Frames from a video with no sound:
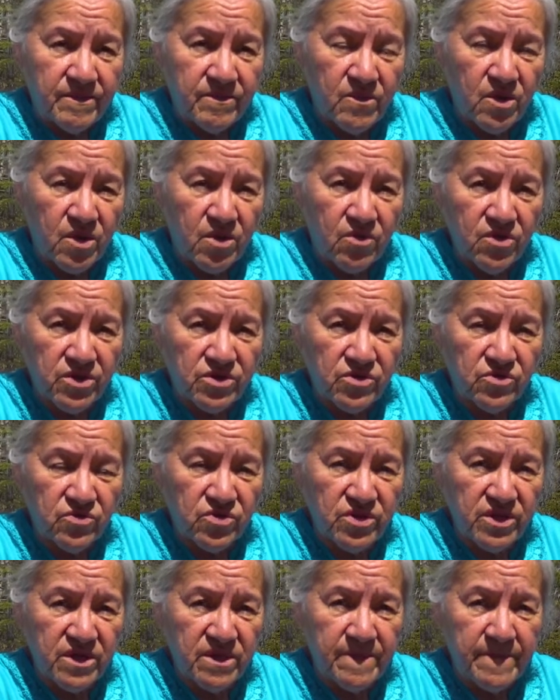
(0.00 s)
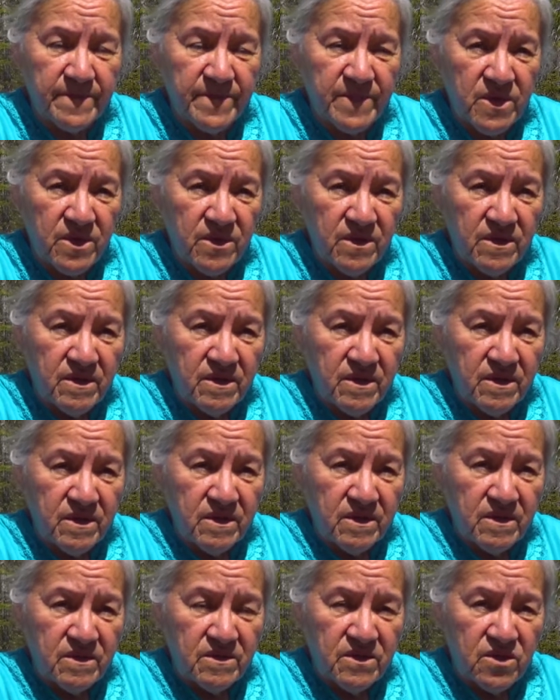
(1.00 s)
Makwondo de,
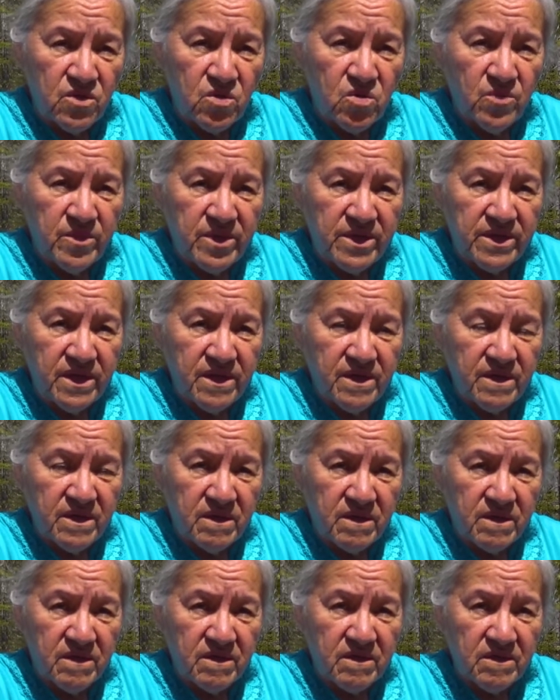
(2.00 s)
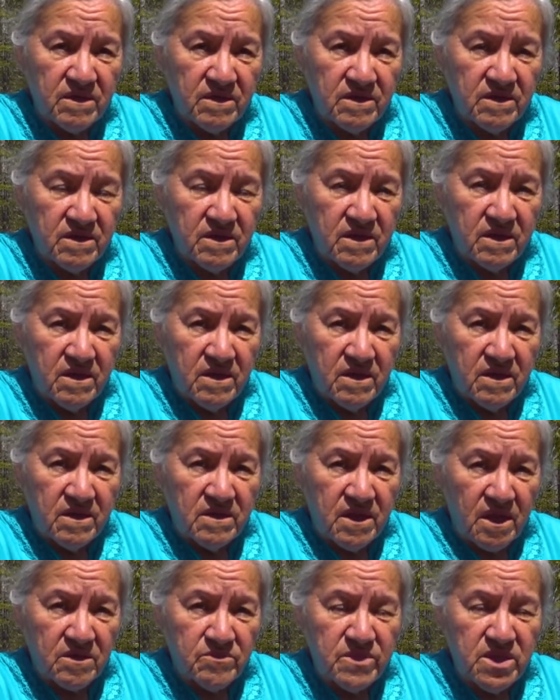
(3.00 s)
Niumede.
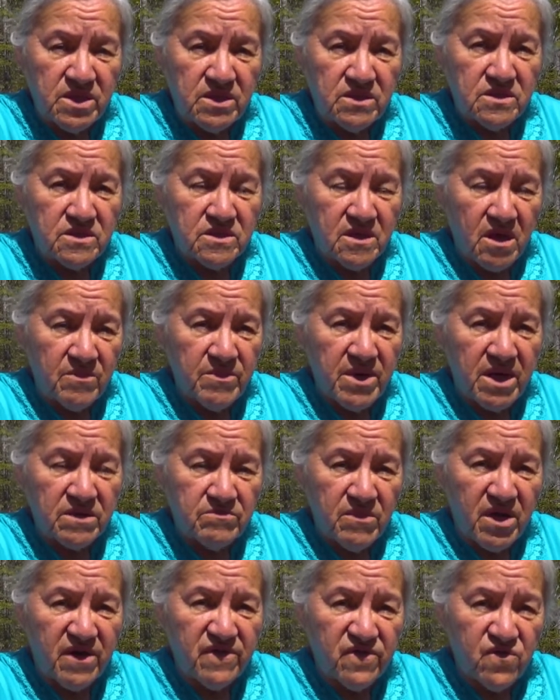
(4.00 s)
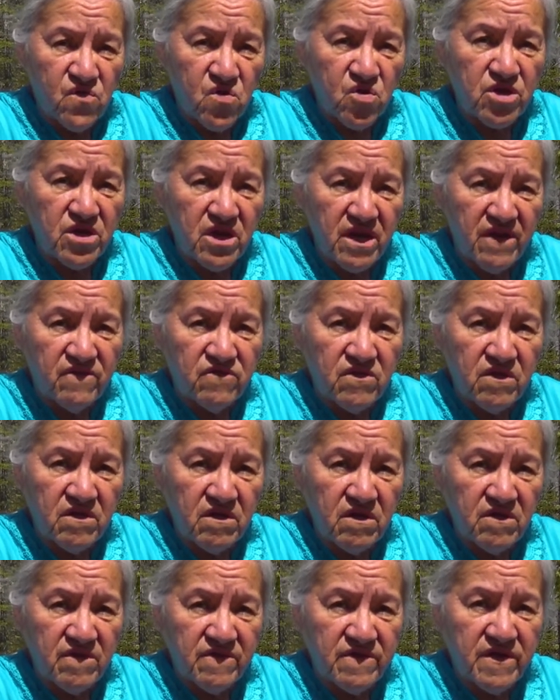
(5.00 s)
That means I'm at my fourth
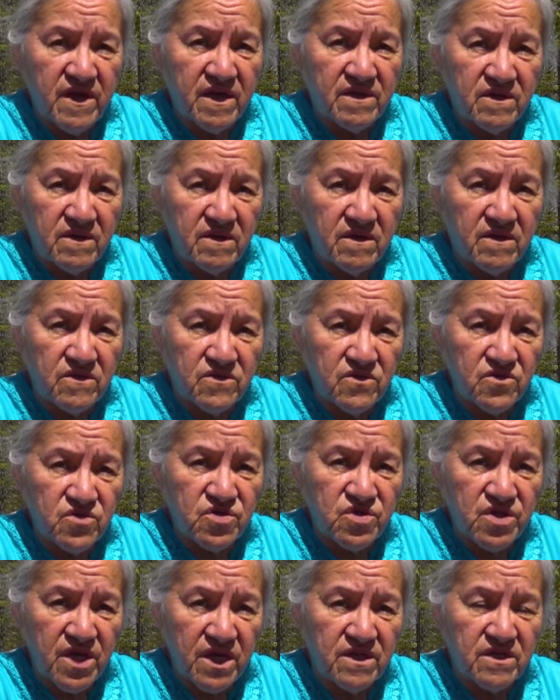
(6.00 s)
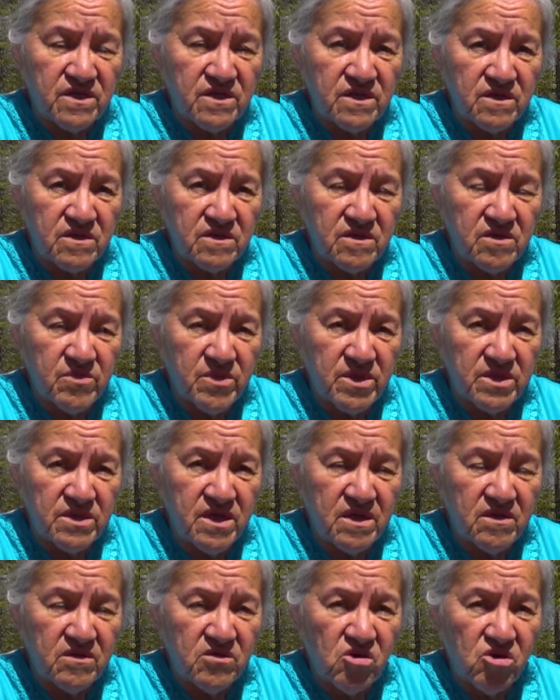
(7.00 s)
level of that understanding in the
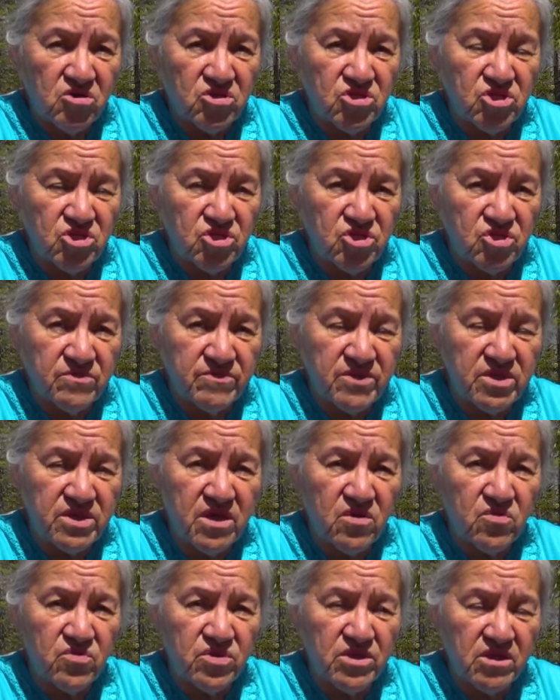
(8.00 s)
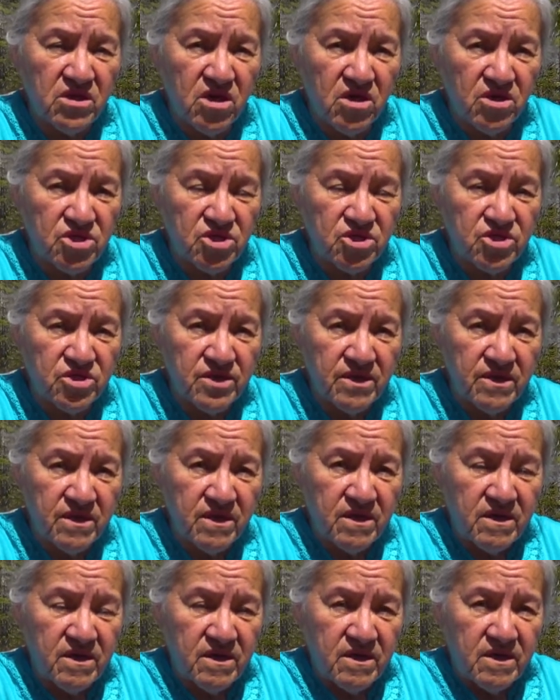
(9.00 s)
Mede Lodge, Medewin Lodge.
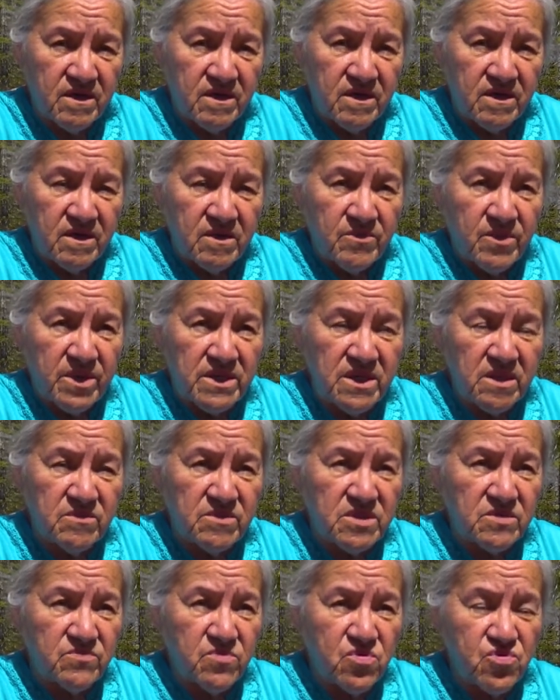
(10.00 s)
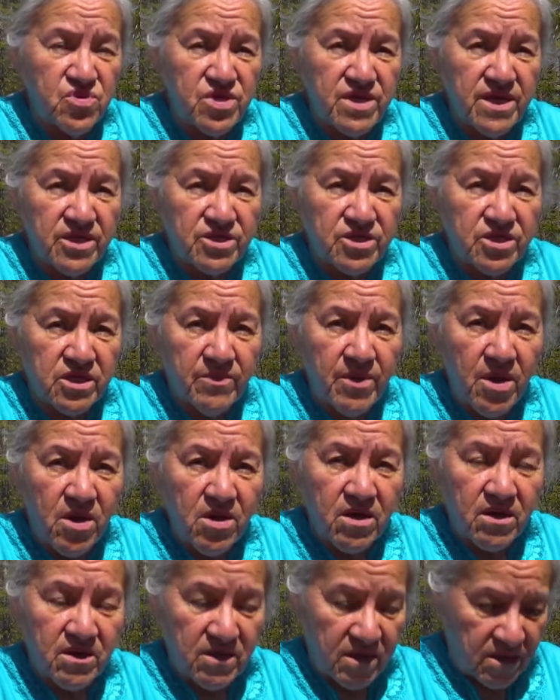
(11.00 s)
My name is Marie
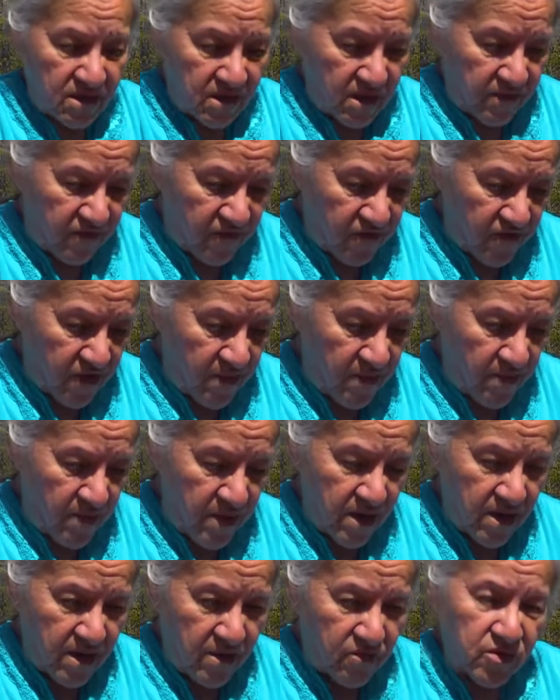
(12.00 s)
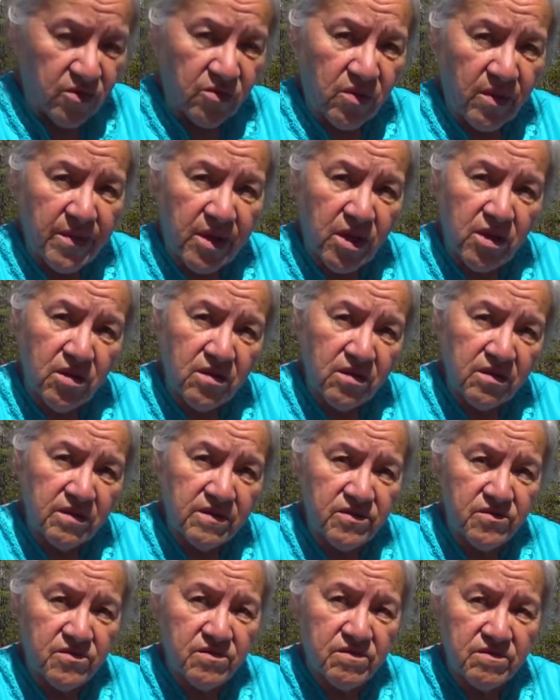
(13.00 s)
Eshkibok, and I'm from Wiikwemkoong
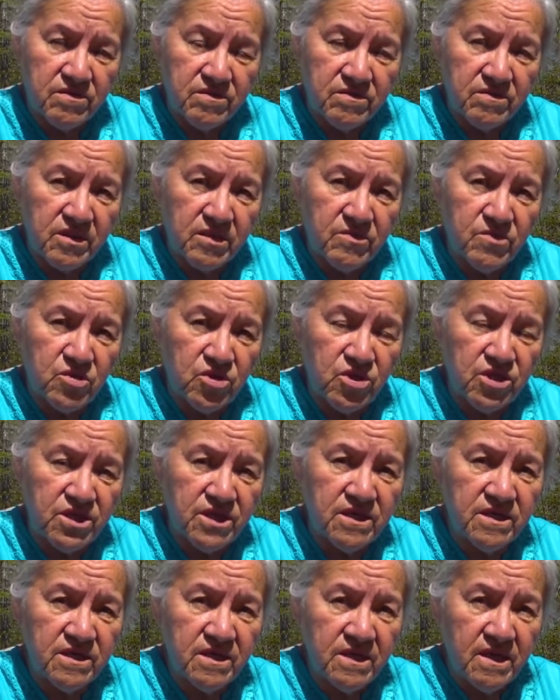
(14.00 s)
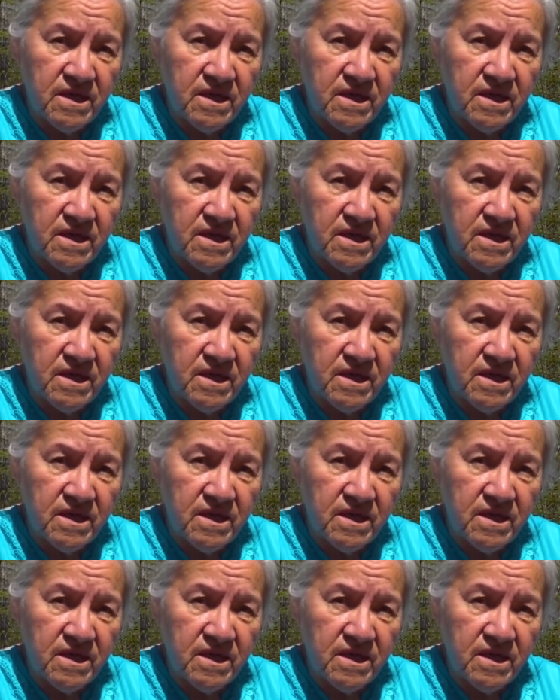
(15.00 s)
here, the community.